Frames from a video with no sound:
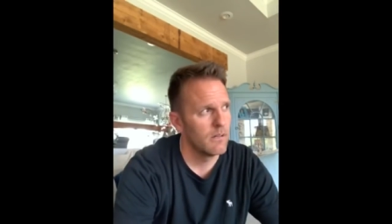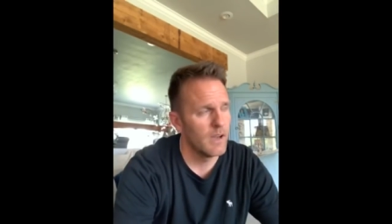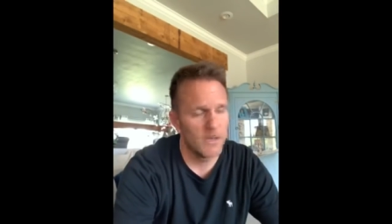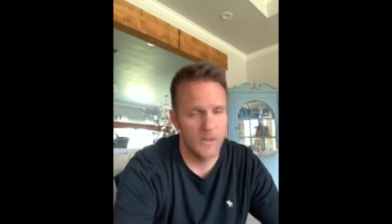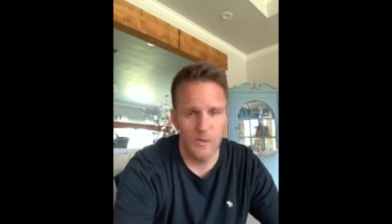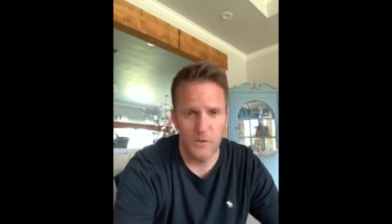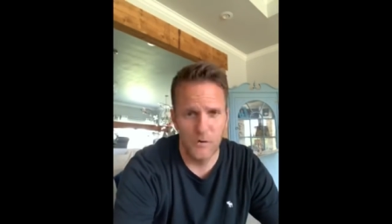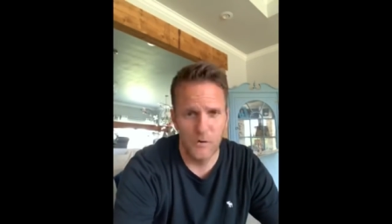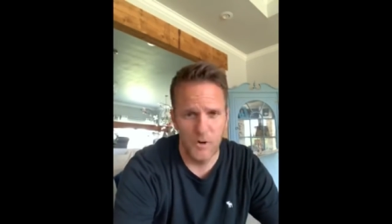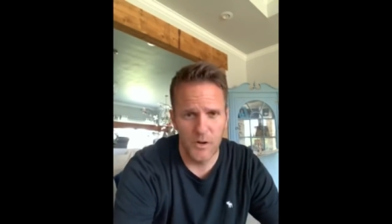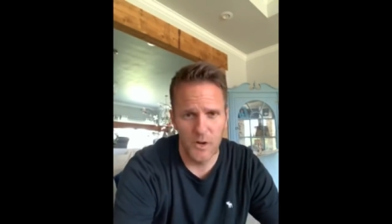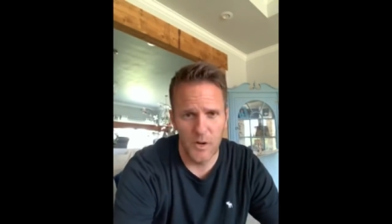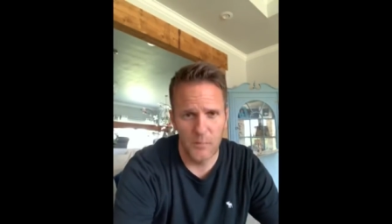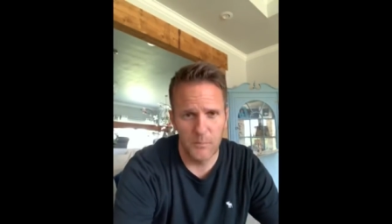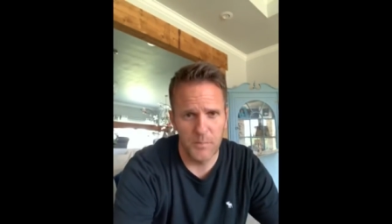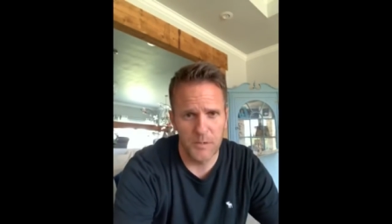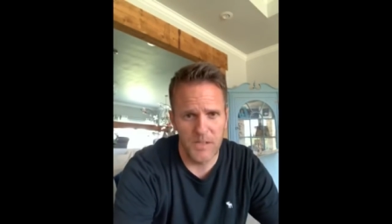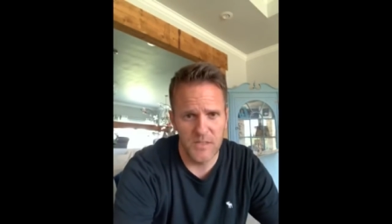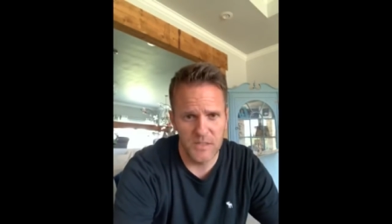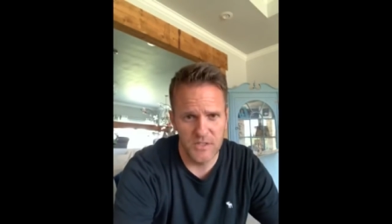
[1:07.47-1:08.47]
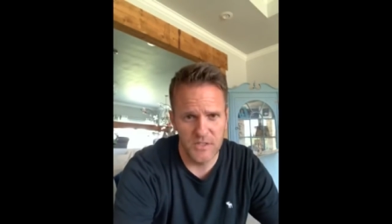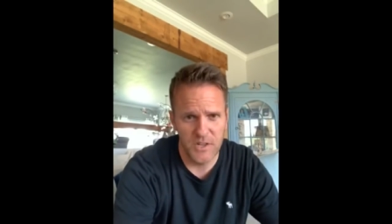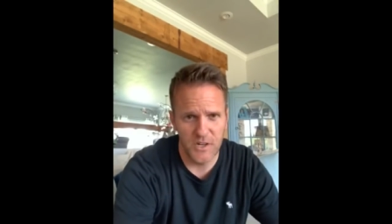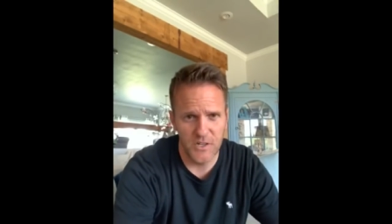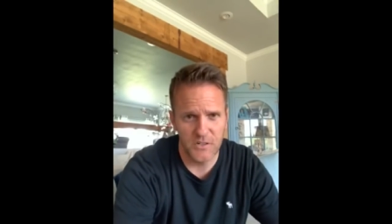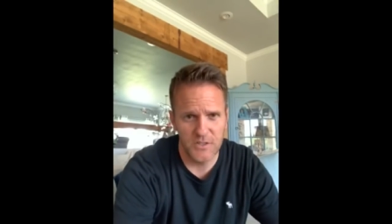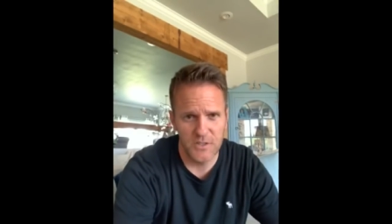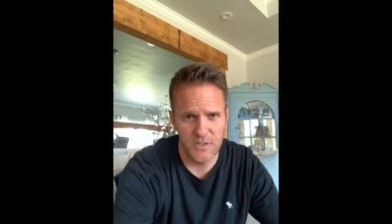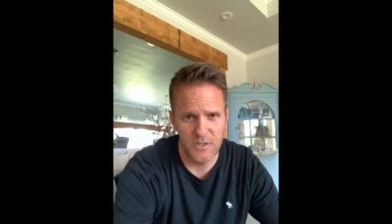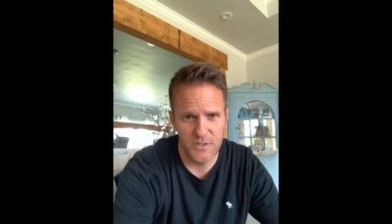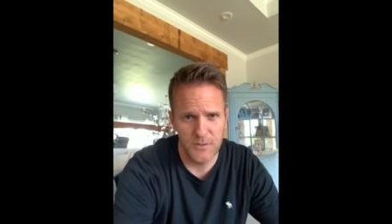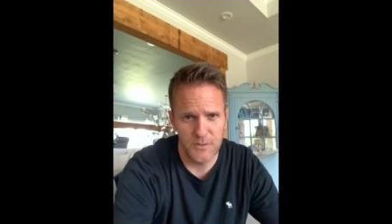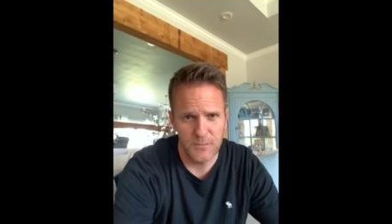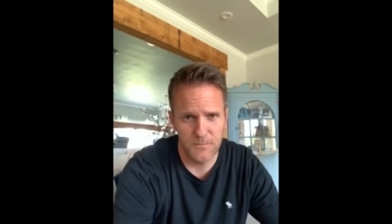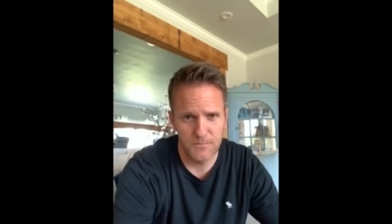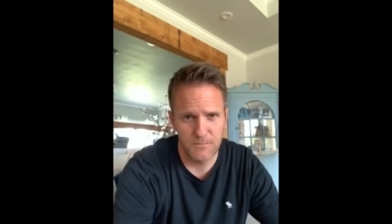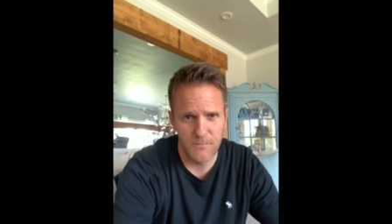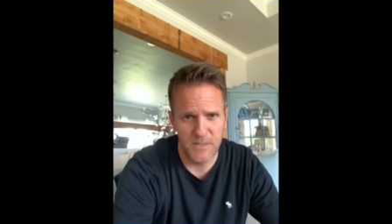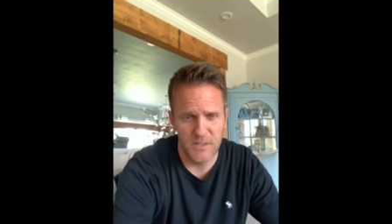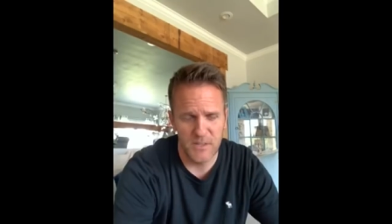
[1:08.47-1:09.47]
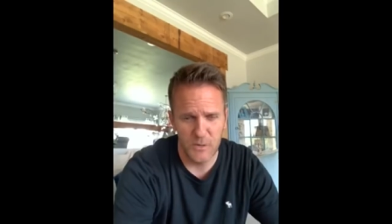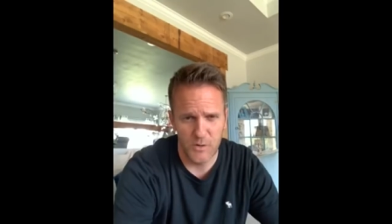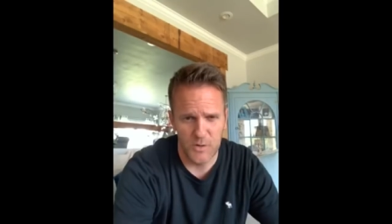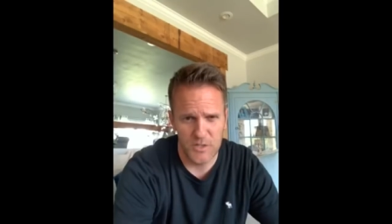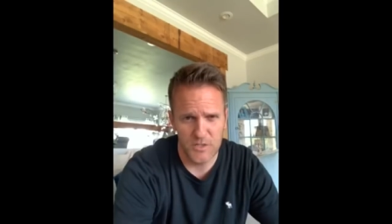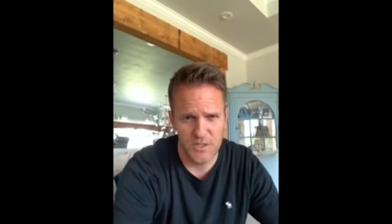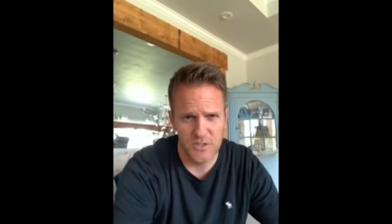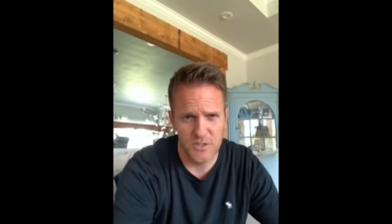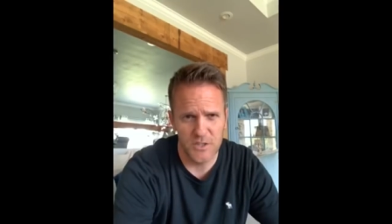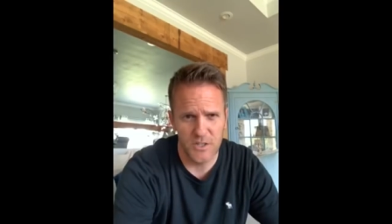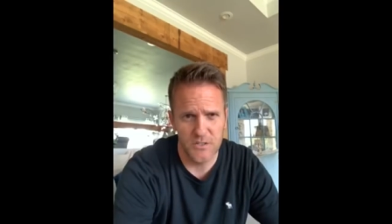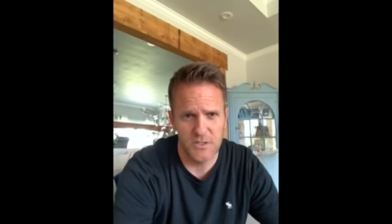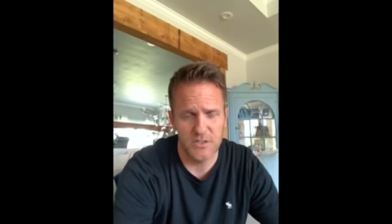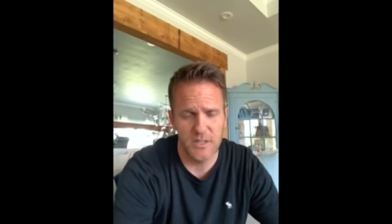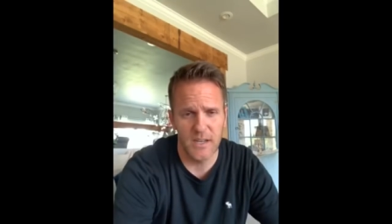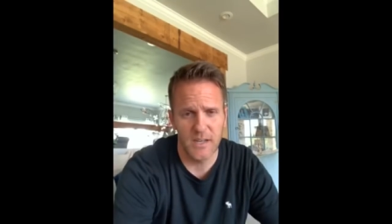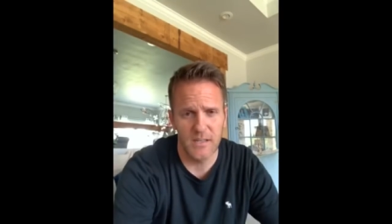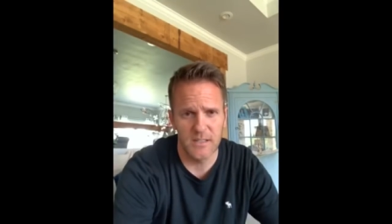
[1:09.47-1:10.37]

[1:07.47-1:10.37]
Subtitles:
I grew up in the church, in the Christian church.